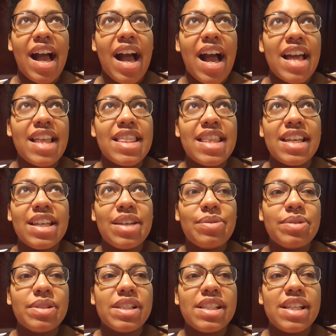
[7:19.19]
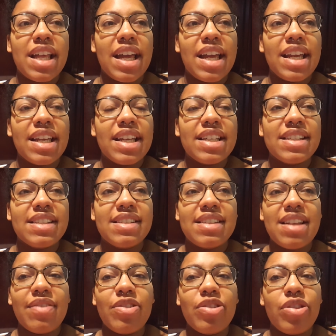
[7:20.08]
I think it was like
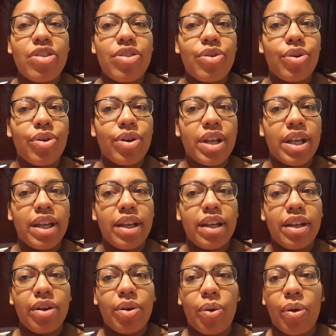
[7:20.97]
7:30